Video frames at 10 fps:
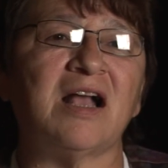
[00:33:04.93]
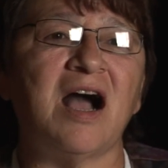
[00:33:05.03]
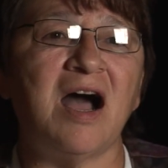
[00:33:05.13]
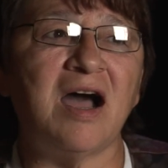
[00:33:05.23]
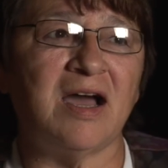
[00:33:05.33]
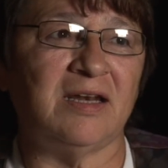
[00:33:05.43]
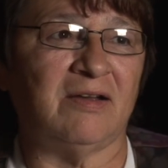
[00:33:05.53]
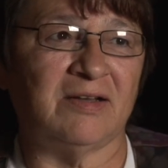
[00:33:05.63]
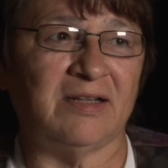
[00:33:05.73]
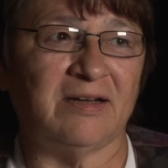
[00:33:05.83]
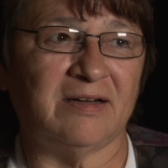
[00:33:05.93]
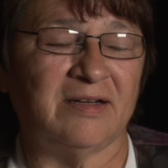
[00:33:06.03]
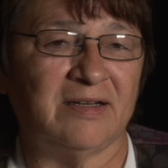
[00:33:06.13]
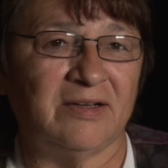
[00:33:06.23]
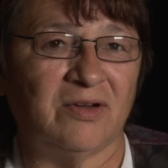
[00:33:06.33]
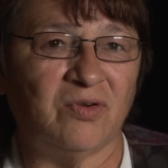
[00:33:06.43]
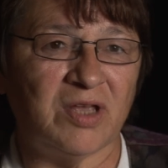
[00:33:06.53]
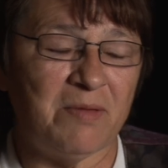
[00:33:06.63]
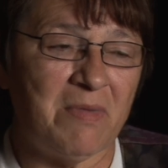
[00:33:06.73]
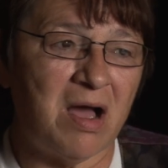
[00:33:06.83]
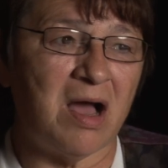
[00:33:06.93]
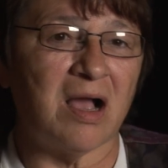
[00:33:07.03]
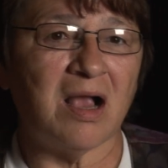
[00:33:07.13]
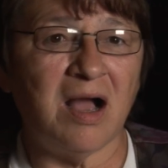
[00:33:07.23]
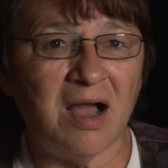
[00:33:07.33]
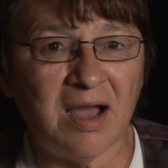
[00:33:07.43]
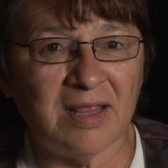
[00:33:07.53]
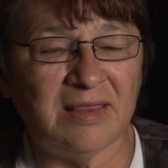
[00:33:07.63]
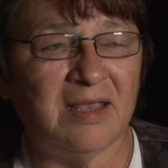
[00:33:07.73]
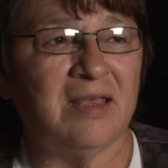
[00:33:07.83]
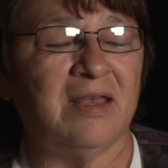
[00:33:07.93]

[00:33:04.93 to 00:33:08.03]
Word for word: Khan on there? Okema Khan.